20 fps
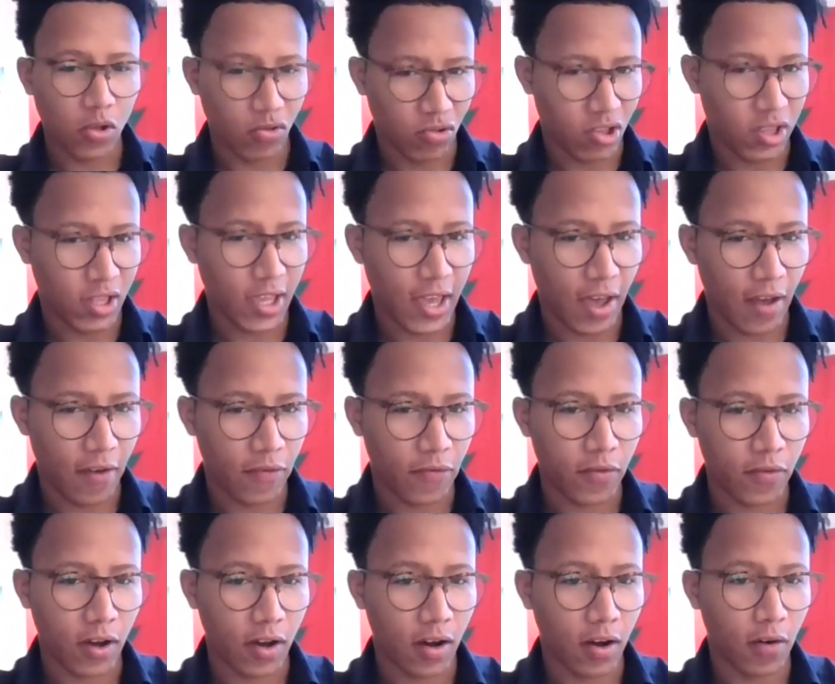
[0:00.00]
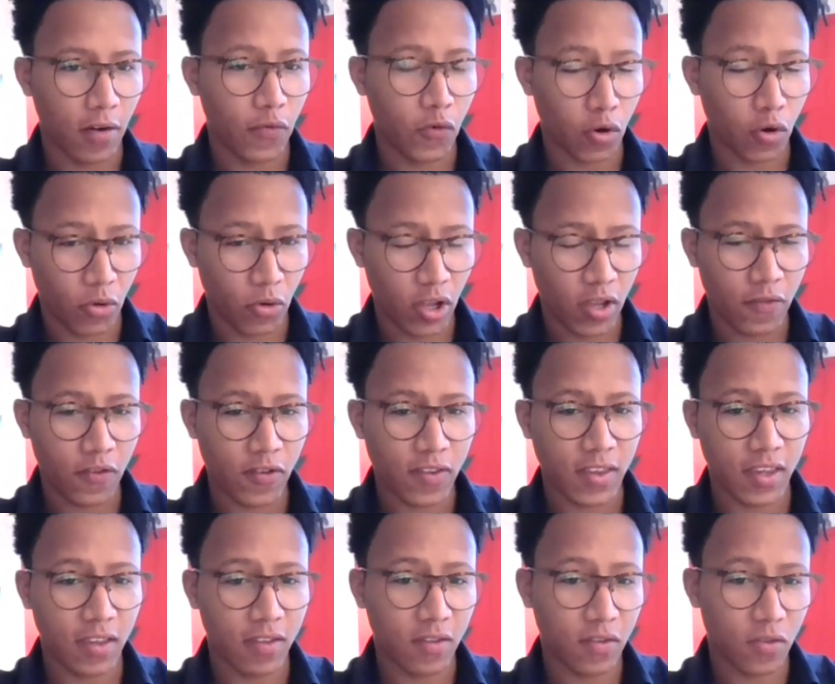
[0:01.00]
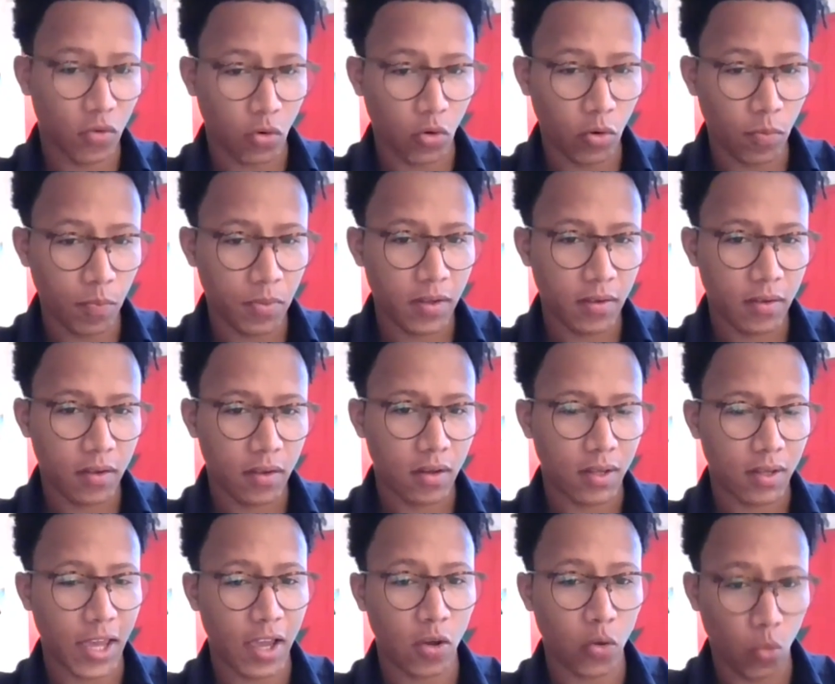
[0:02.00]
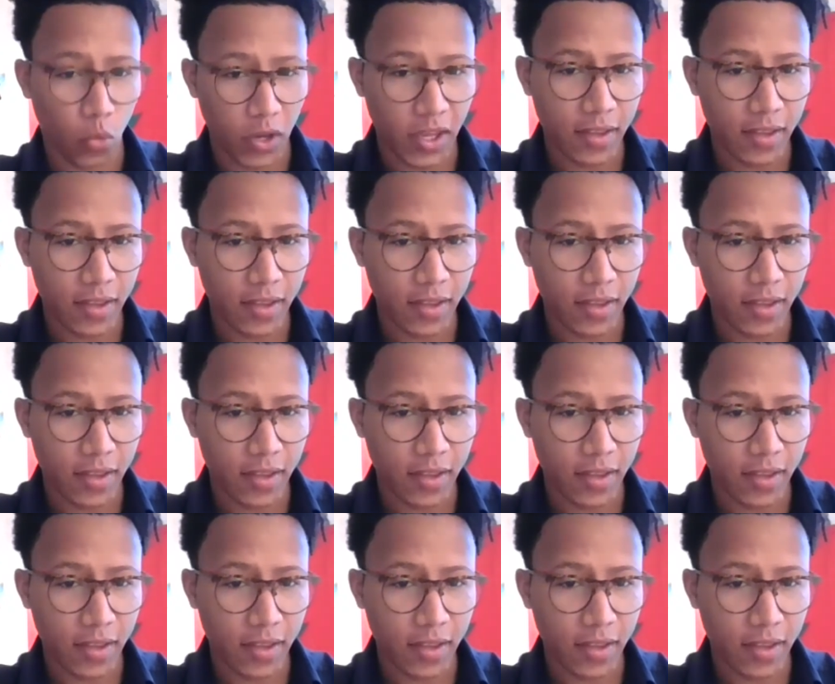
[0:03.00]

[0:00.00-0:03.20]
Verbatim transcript: like wheat uh, from wheat, and dates.